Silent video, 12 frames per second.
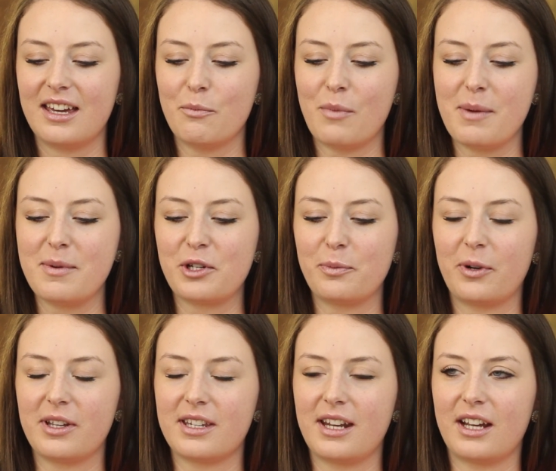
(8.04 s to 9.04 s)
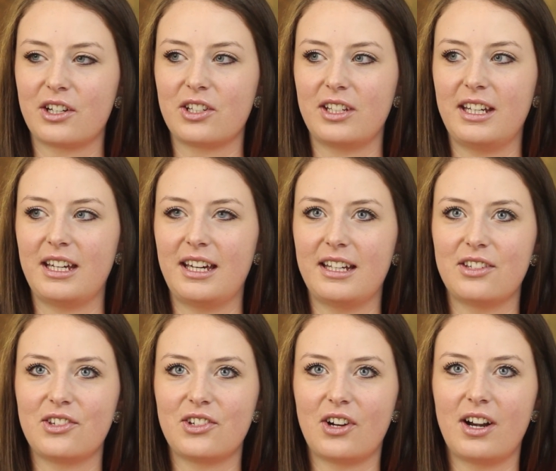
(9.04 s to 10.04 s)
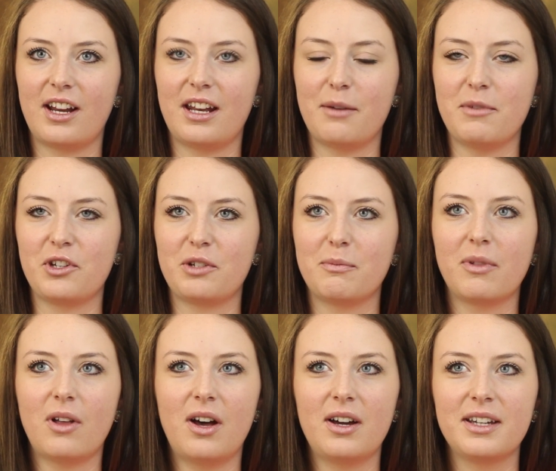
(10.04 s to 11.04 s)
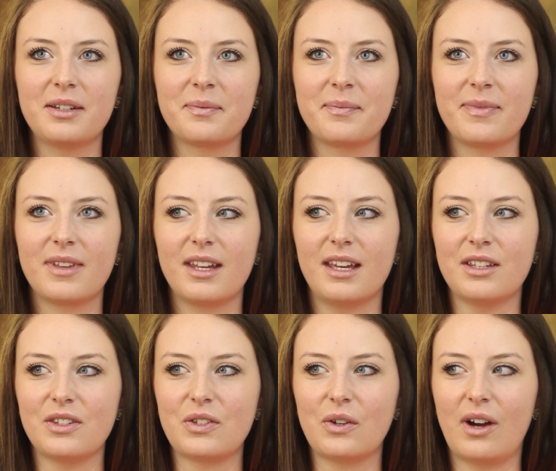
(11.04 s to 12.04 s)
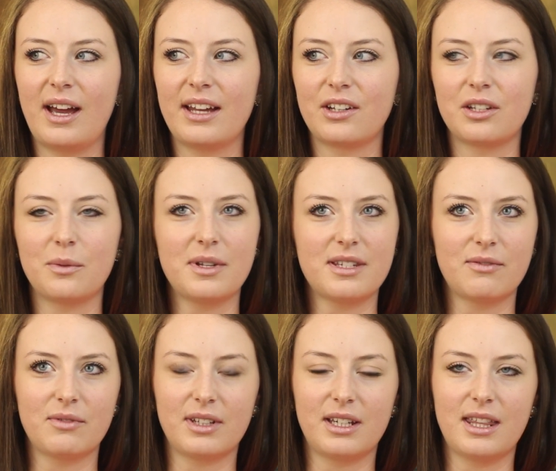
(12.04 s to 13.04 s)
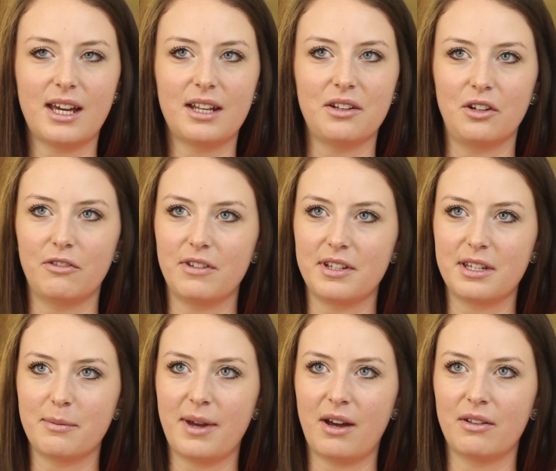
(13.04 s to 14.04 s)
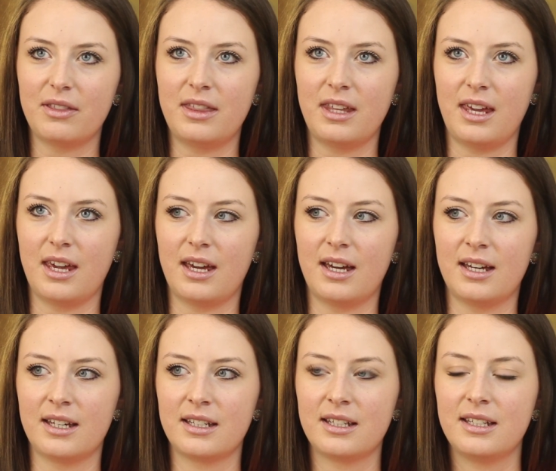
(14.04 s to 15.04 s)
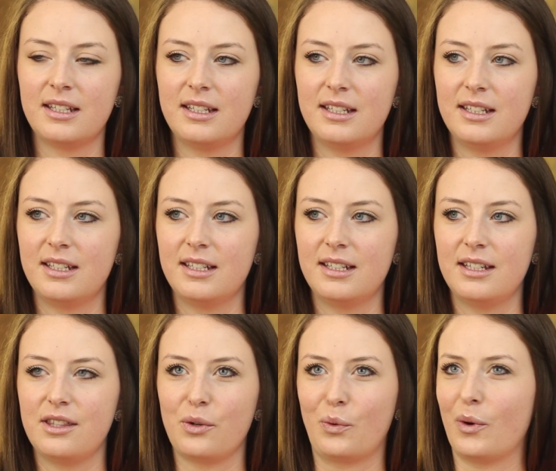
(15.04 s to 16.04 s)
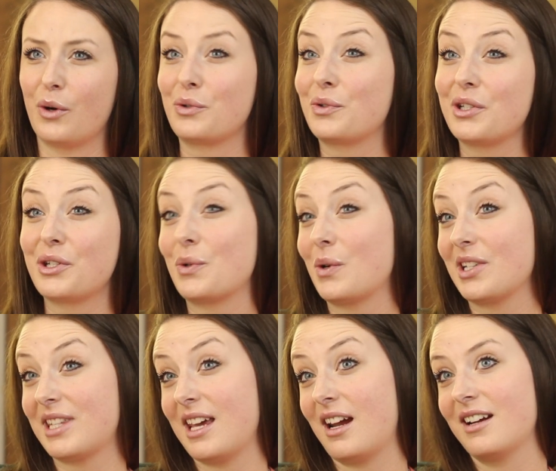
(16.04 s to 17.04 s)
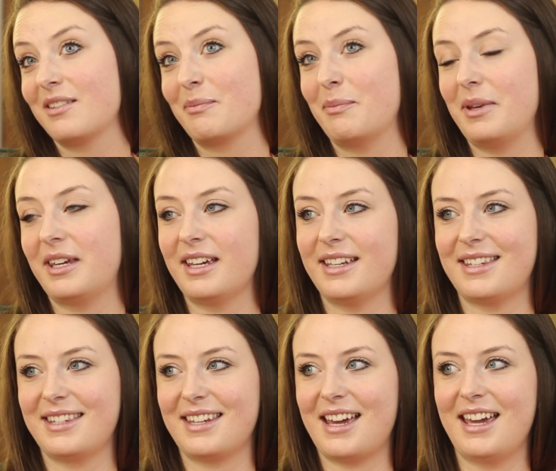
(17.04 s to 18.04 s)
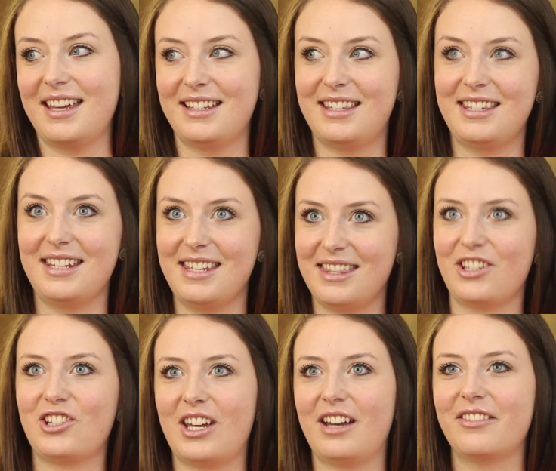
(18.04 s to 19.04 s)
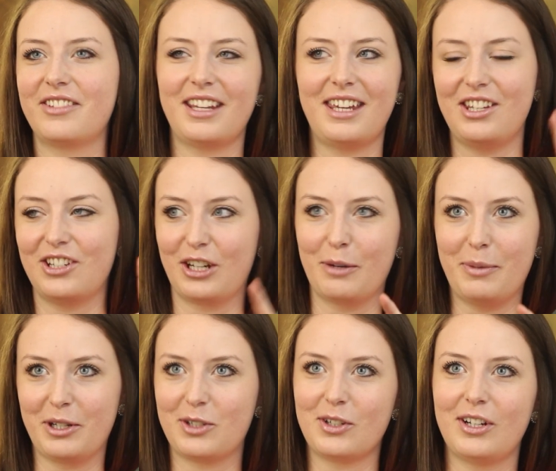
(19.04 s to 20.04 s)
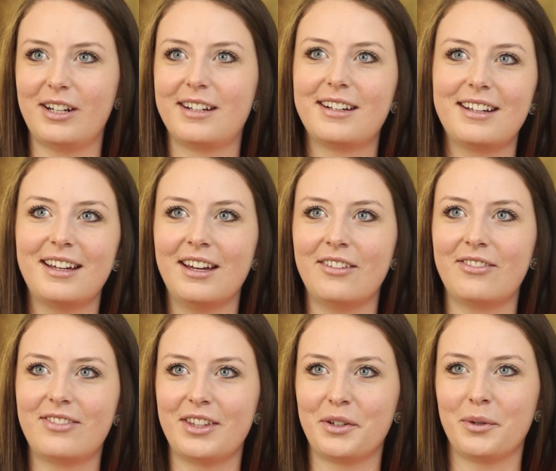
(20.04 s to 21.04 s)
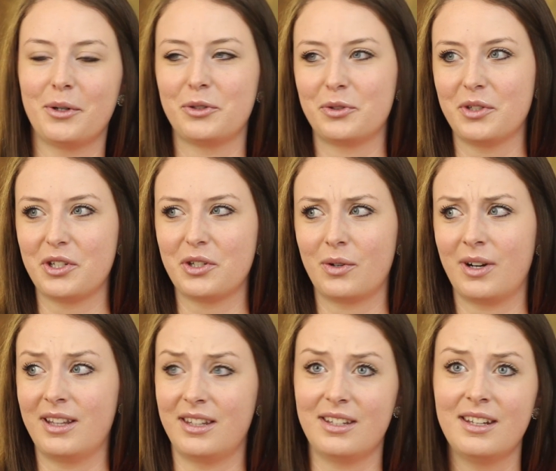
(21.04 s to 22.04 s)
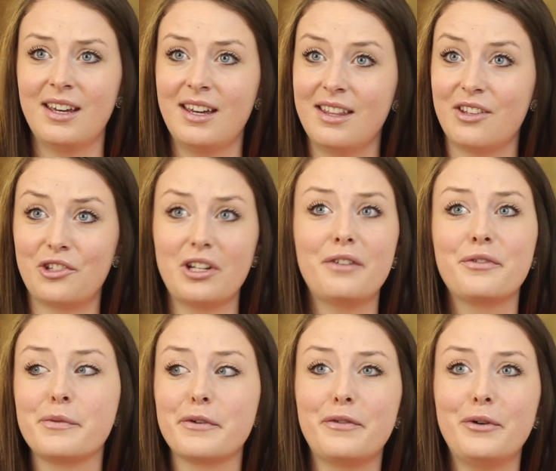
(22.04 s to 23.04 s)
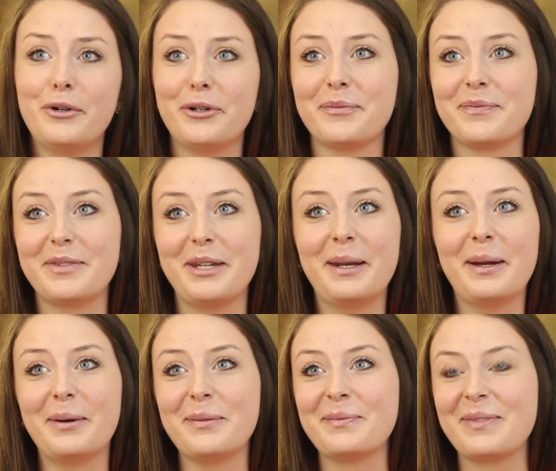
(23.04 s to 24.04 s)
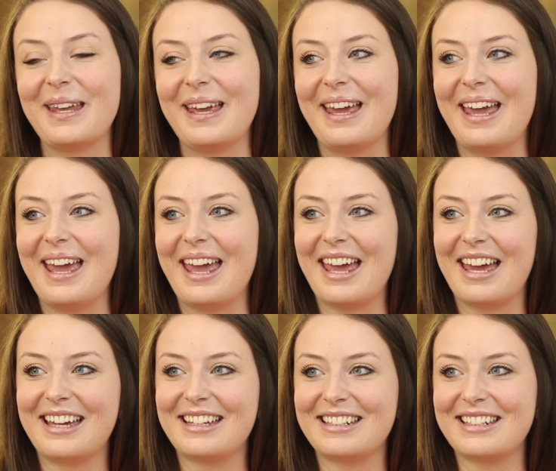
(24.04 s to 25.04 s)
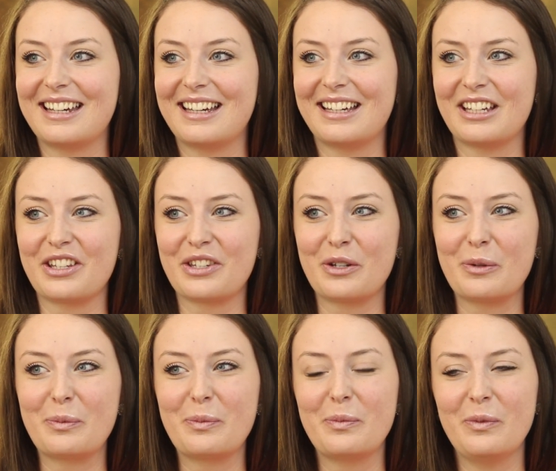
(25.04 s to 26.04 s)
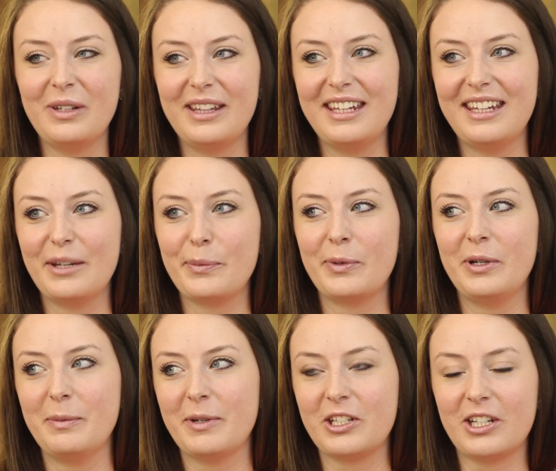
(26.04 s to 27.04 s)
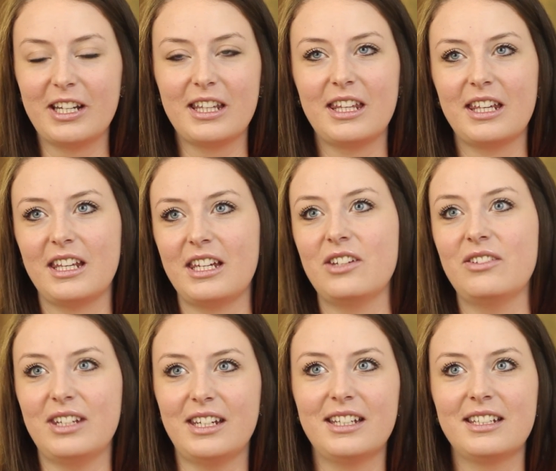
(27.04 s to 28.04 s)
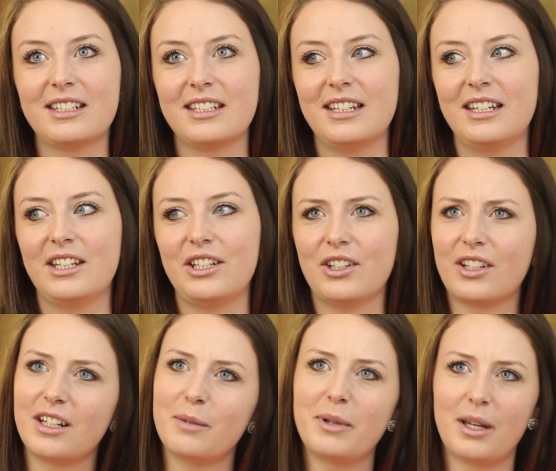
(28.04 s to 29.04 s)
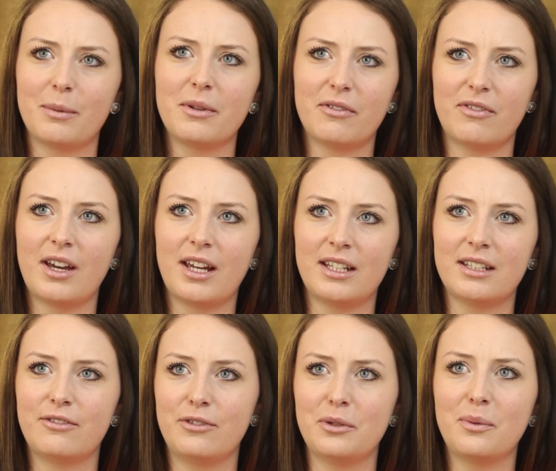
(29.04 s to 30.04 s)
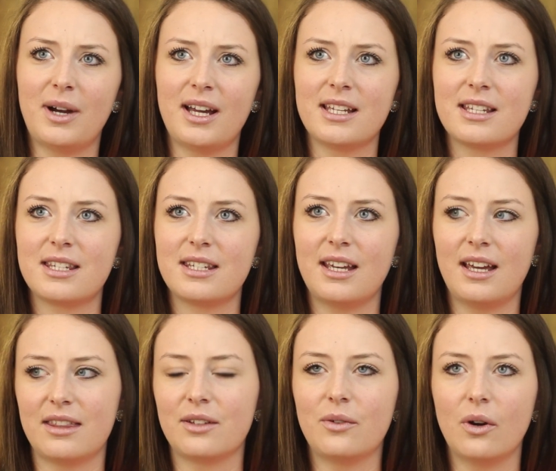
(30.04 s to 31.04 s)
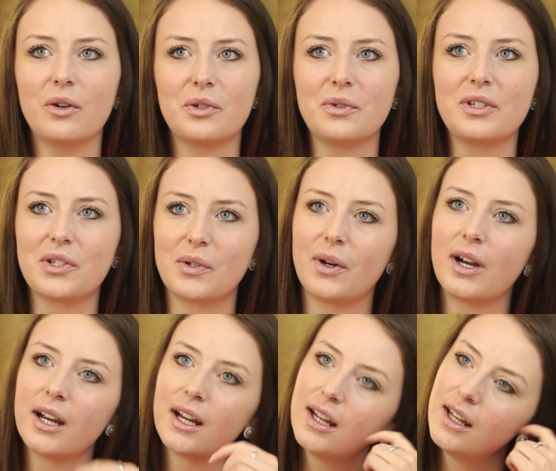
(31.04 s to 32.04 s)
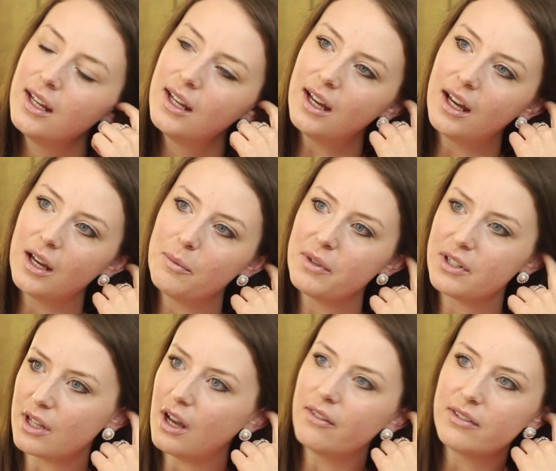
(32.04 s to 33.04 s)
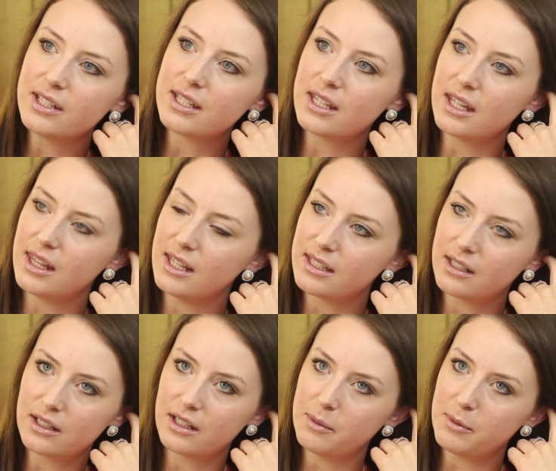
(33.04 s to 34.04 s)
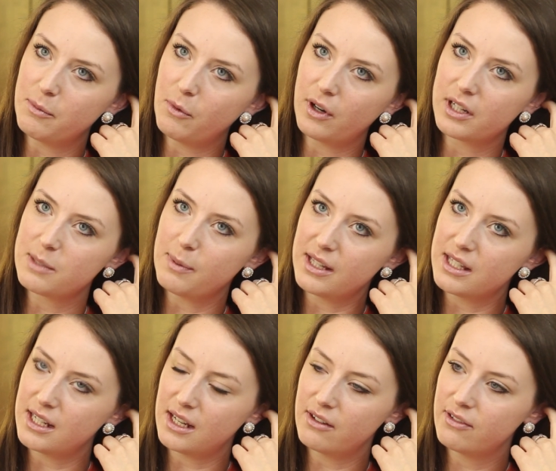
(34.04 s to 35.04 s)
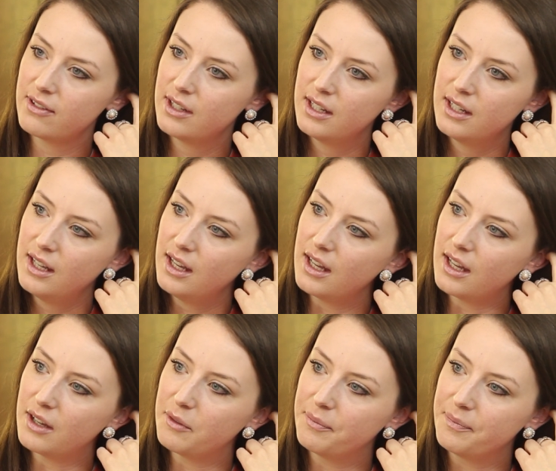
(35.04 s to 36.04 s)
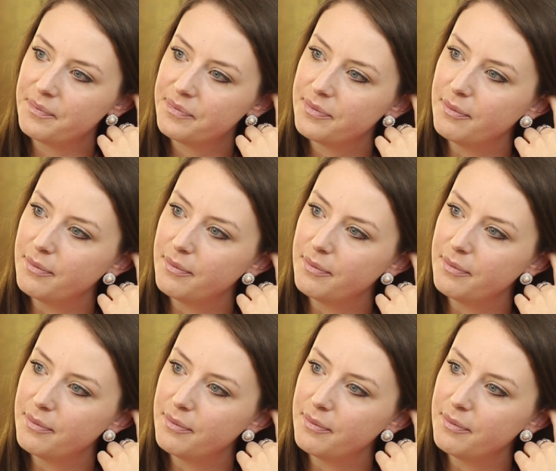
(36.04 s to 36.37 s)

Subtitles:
mission president actually had started a mission blog, and so I actually wasn't really that nervous about the grocery stores there because I had seen the shelves. Like, he took a picture of the grocery store and the shelves were full, you know? And so really pretty much anything that you need, you're going to be able to find food-wise at the grocery store. There's obviously things that are going to be more expensive. But